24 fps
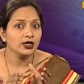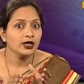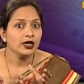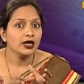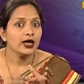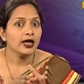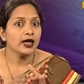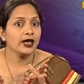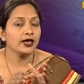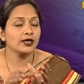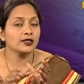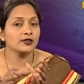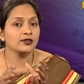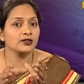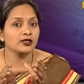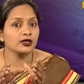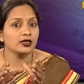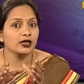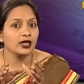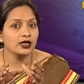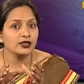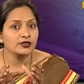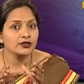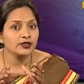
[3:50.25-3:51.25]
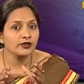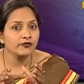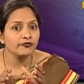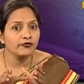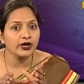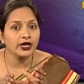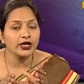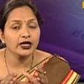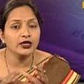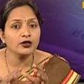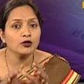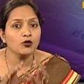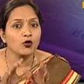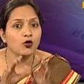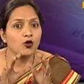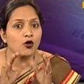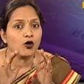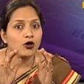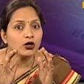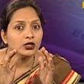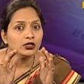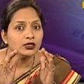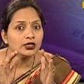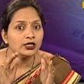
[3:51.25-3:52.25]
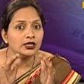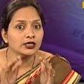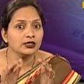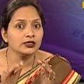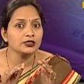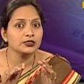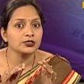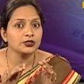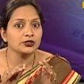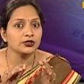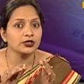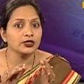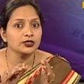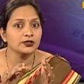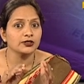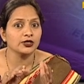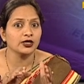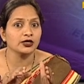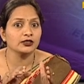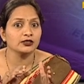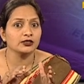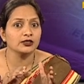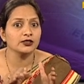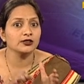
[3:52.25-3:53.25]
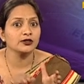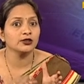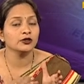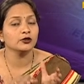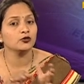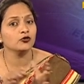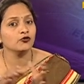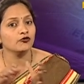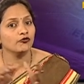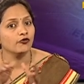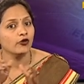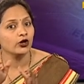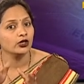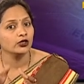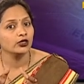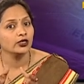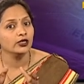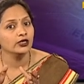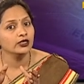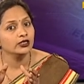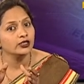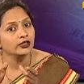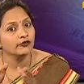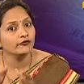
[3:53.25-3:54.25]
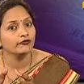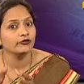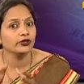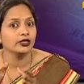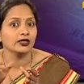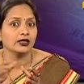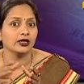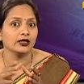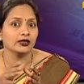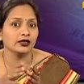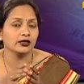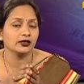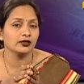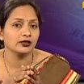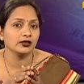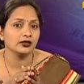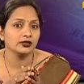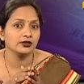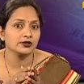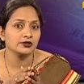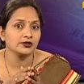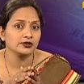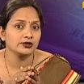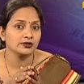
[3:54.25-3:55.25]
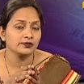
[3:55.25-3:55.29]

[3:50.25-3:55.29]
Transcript: has classified all the industrial sectors into 14 different categories.